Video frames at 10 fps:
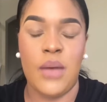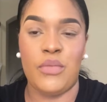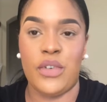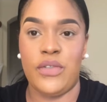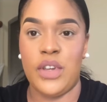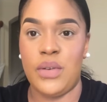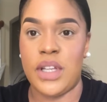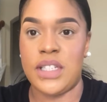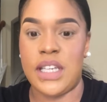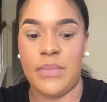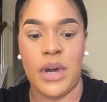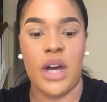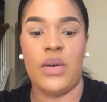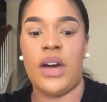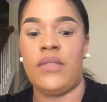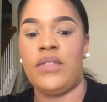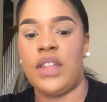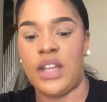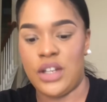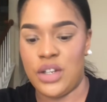review and demo of
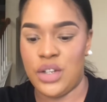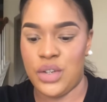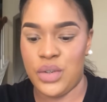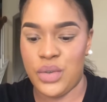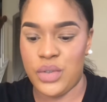the new